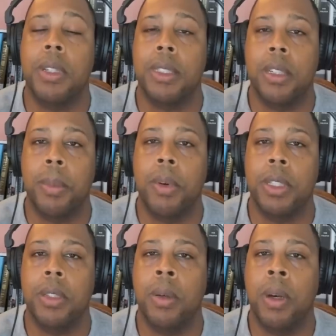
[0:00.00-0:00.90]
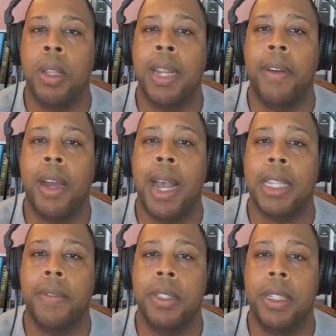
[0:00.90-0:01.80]
So that's a good point. So a lot of our
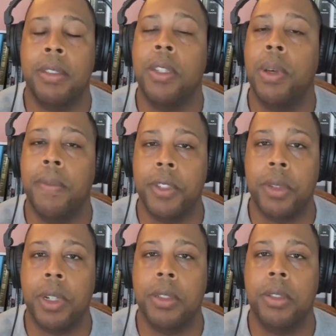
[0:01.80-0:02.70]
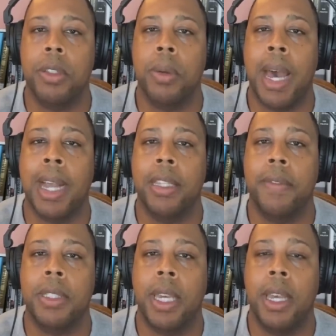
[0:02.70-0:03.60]
activists, there's no infrastructure. So
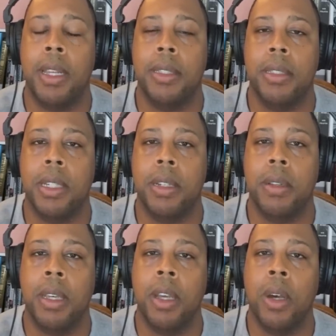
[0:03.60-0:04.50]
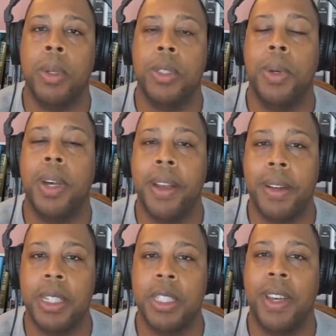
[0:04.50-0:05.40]
activists can't necessarily go into a
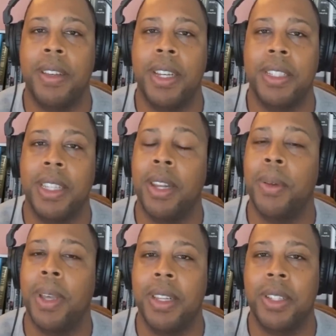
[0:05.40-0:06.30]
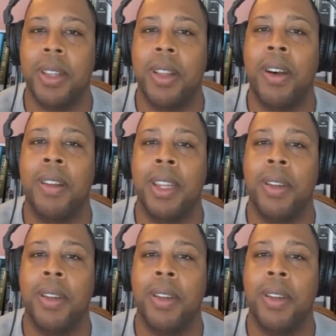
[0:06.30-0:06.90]
heritage foundation. They don't get into law.